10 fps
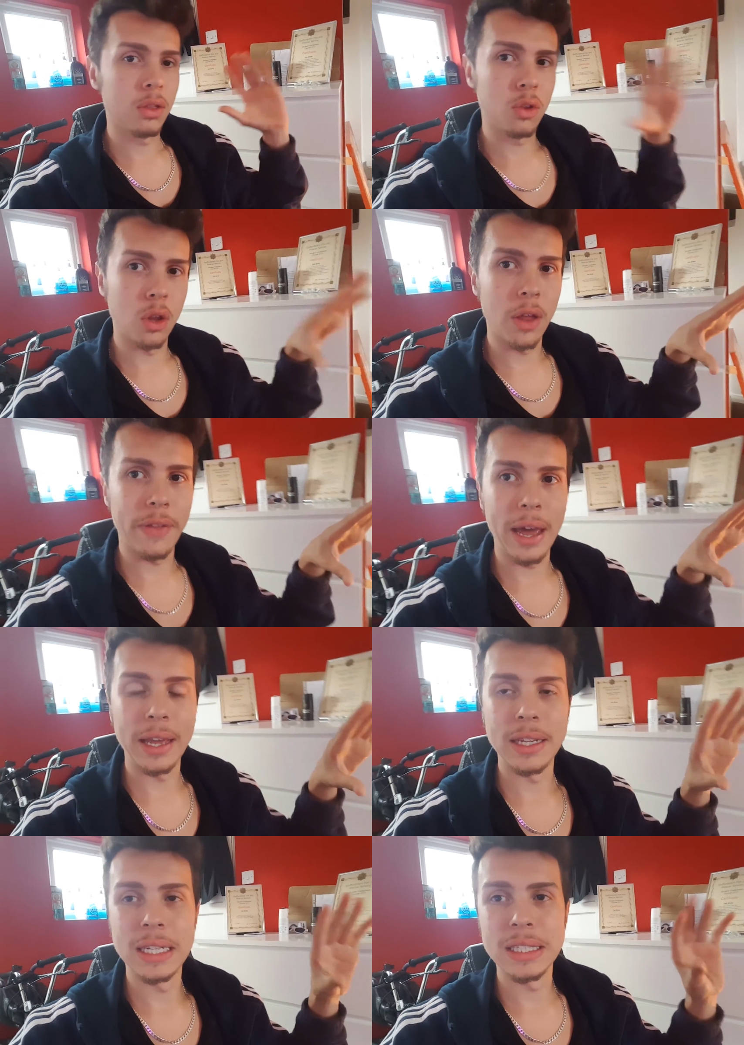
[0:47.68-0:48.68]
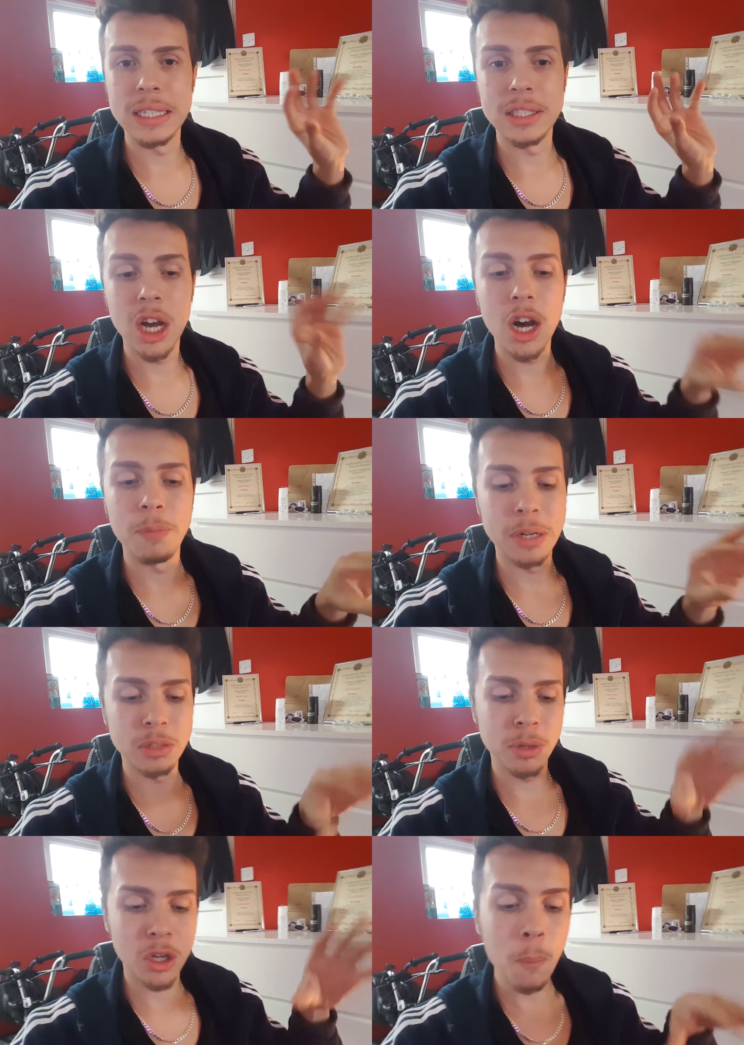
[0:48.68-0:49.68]
do it like that. It, it, it's hard
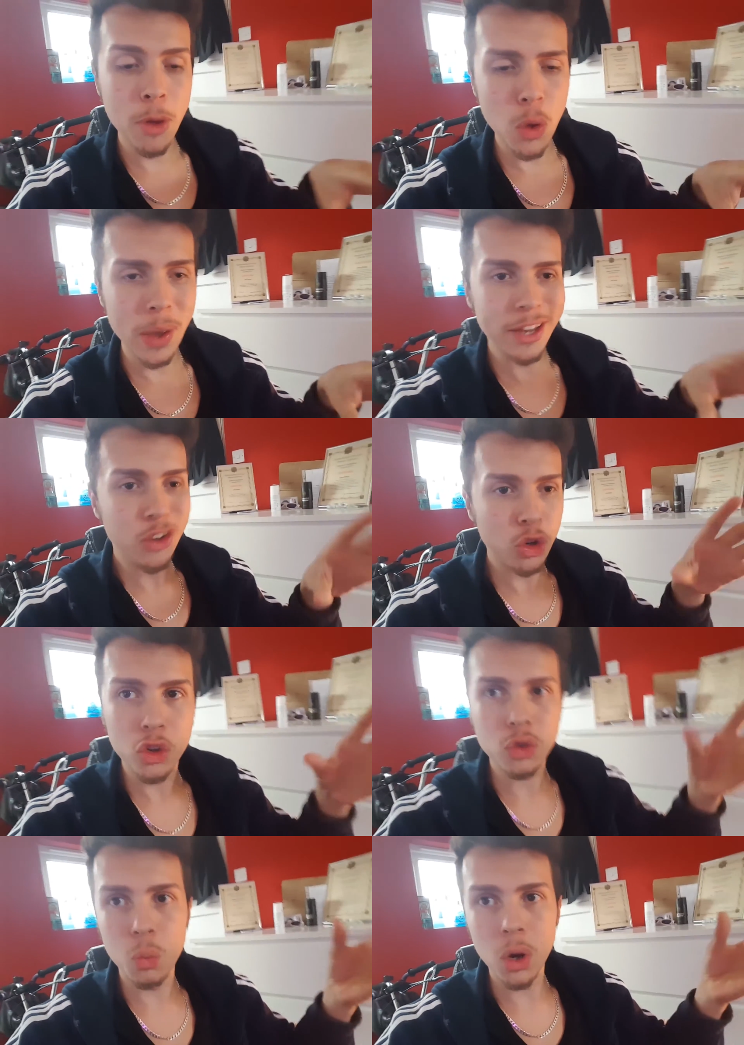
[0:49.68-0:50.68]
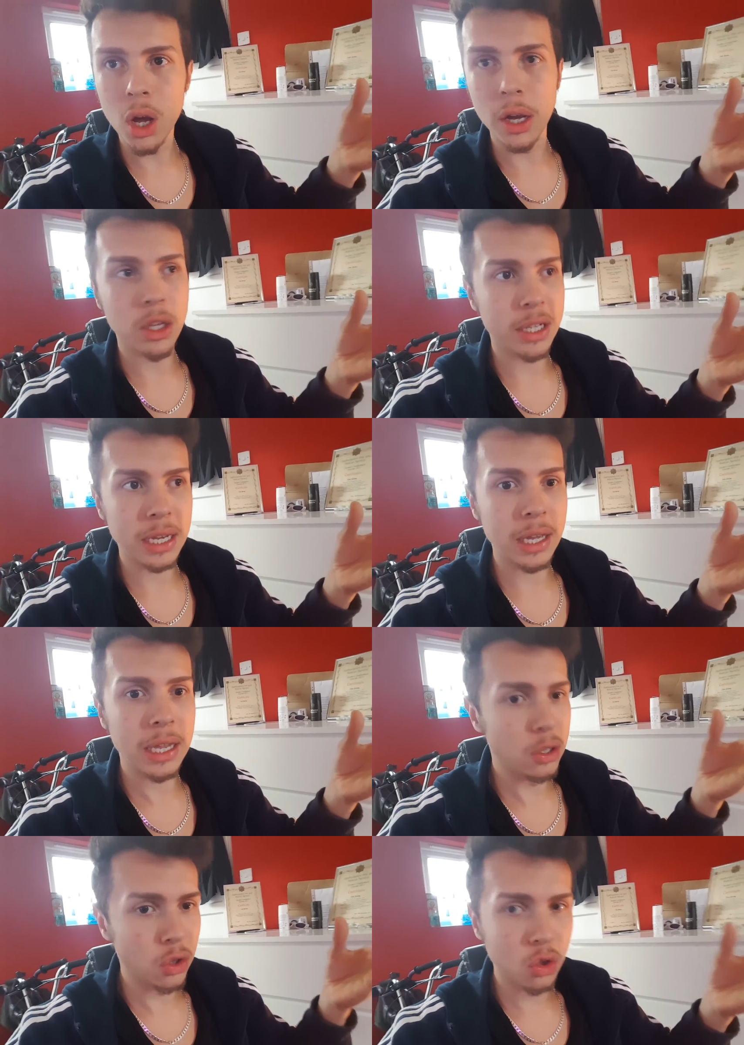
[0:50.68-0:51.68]
because my computer doesn't work. Like,
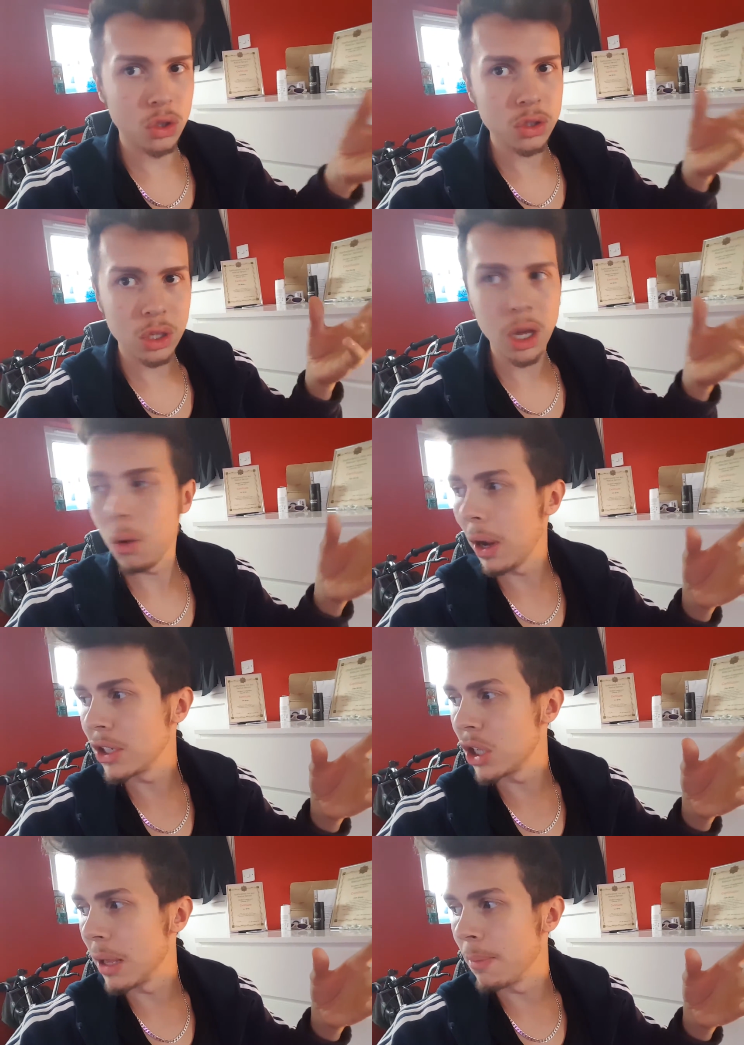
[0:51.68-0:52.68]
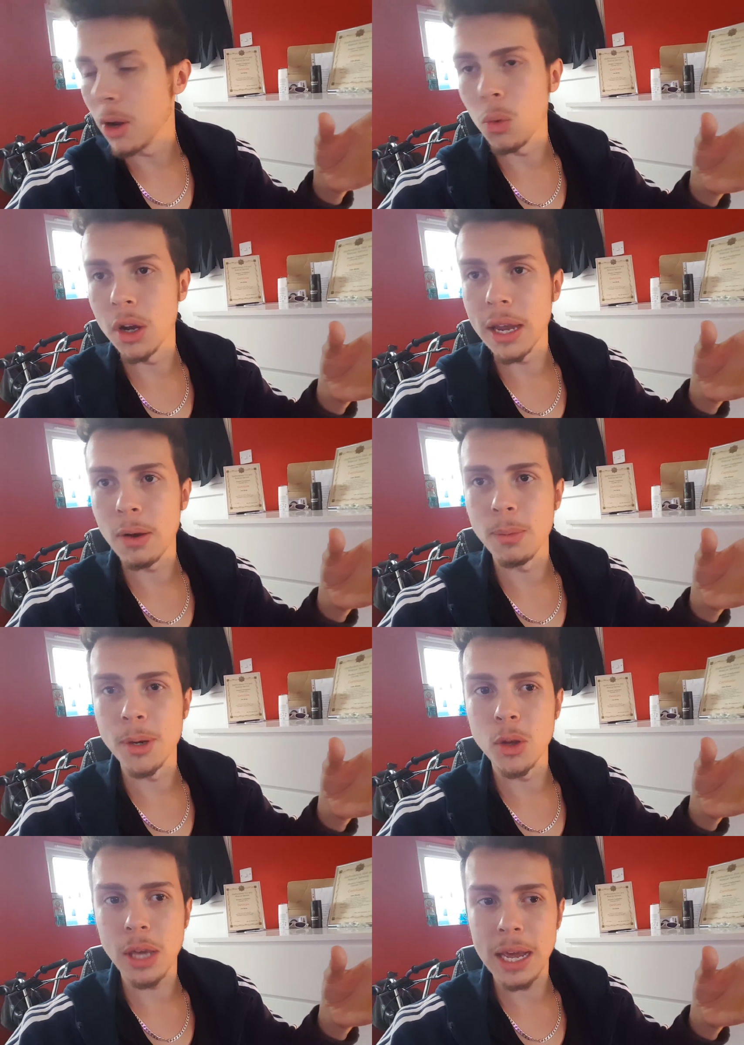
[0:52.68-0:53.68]
it doesn't. Oh, actually, it might work now with a
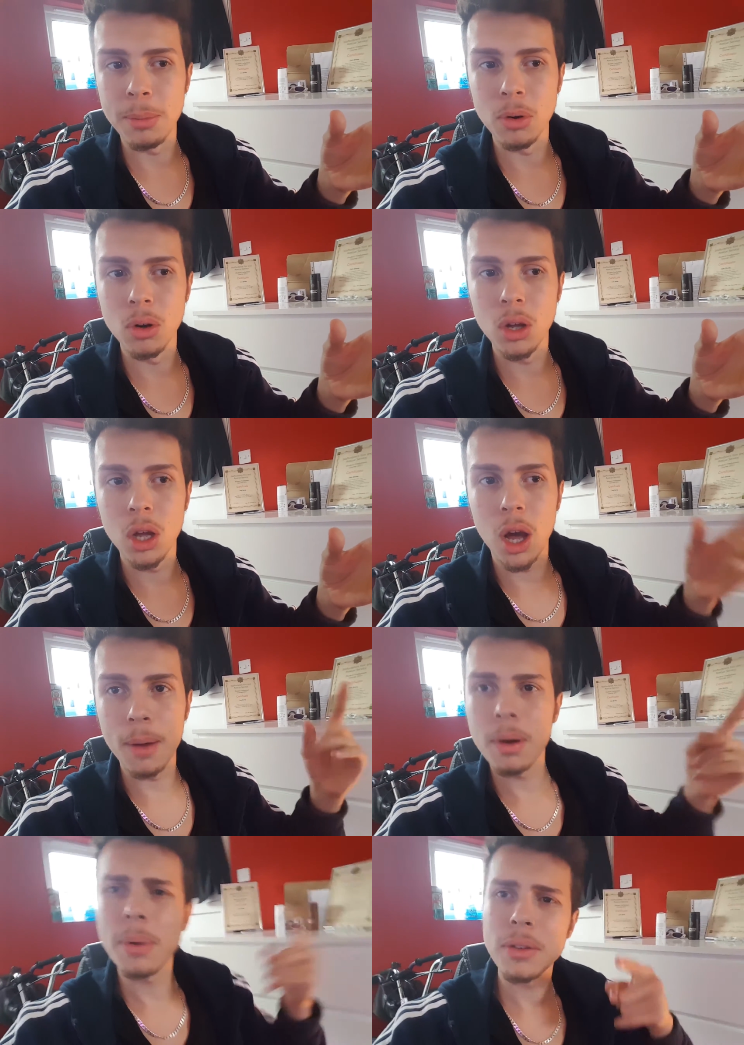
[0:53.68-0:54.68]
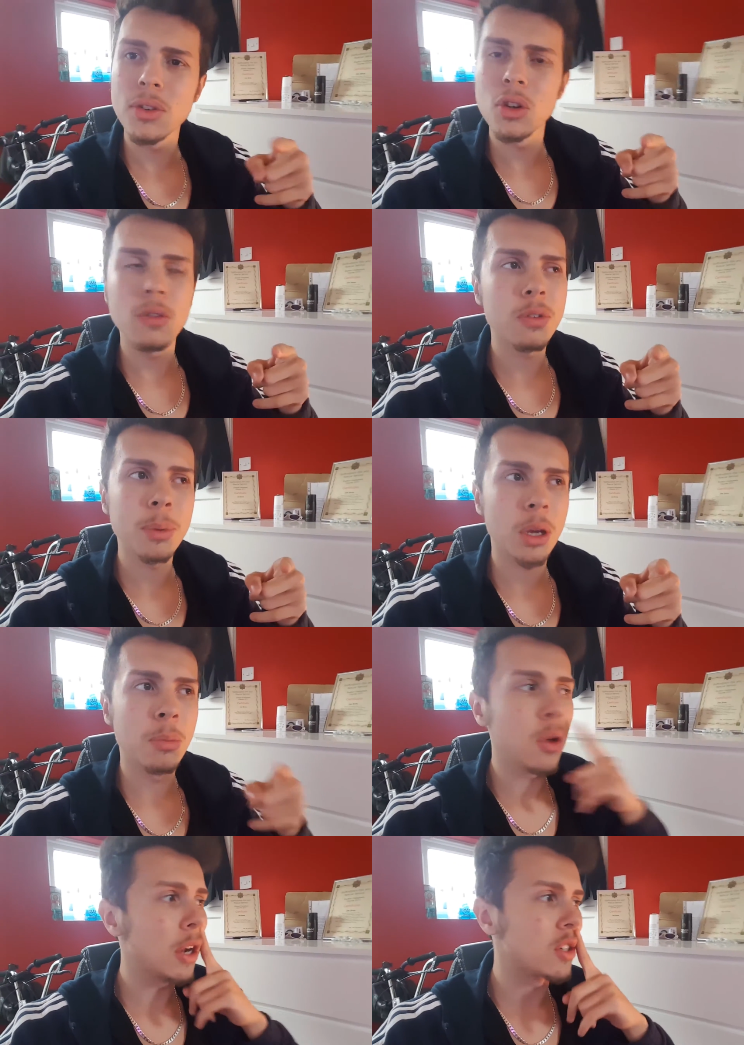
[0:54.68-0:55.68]
new cable. I might be able to do it through my
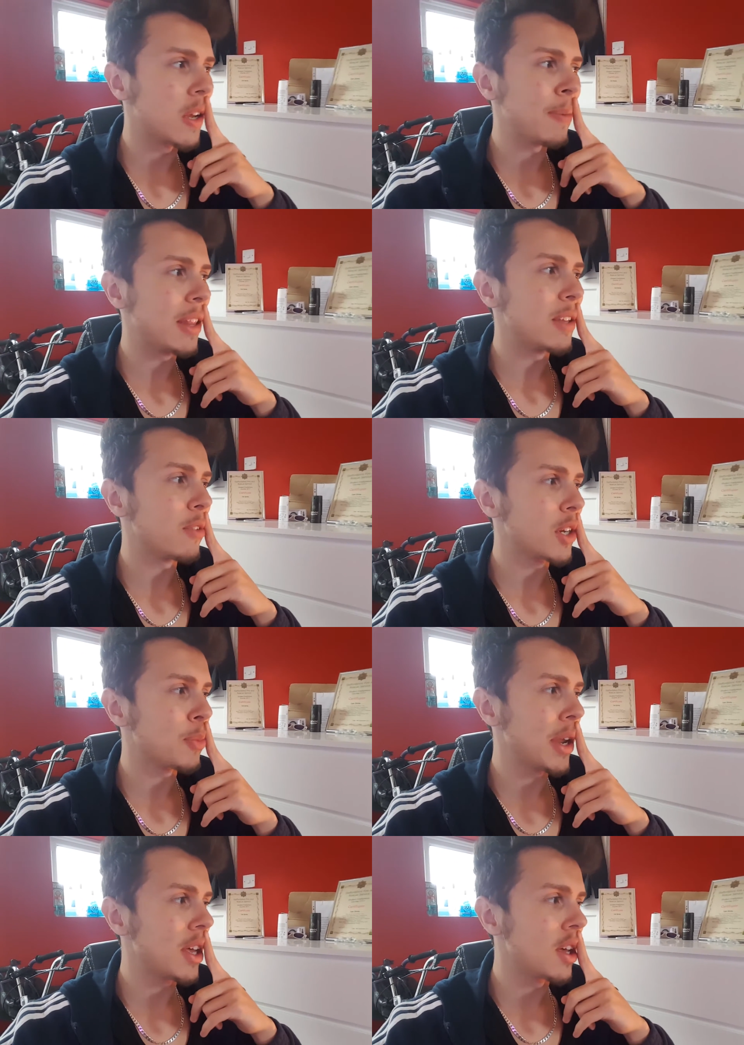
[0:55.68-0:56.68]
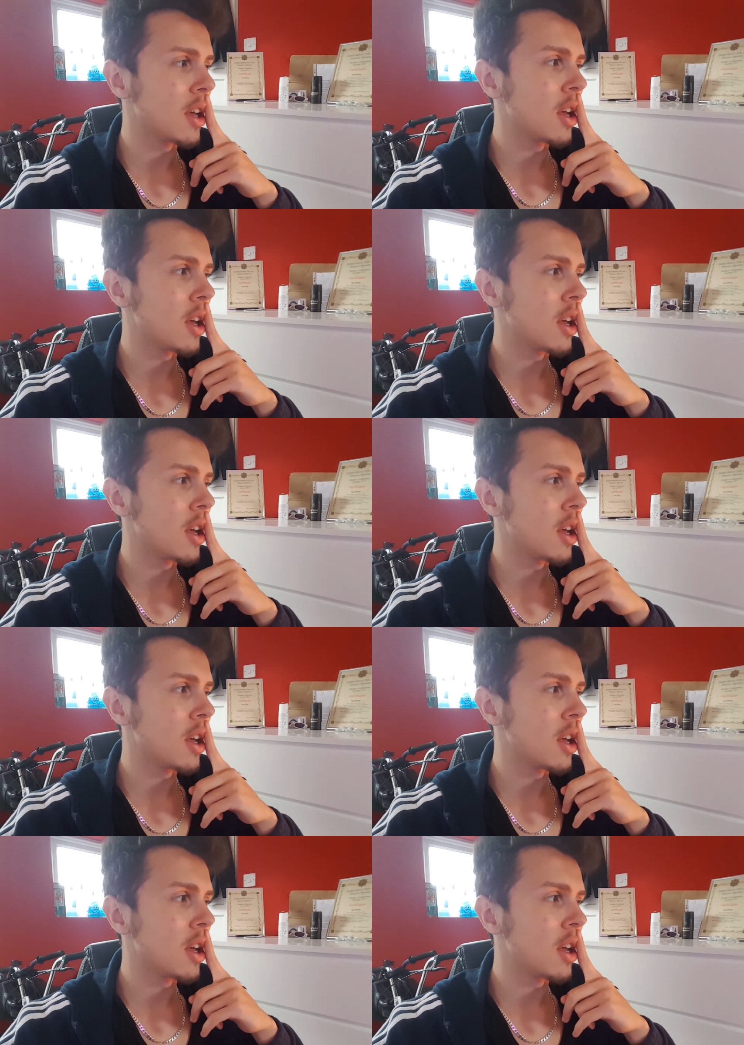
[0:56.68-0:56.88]
computer, actually, make these vlogs better.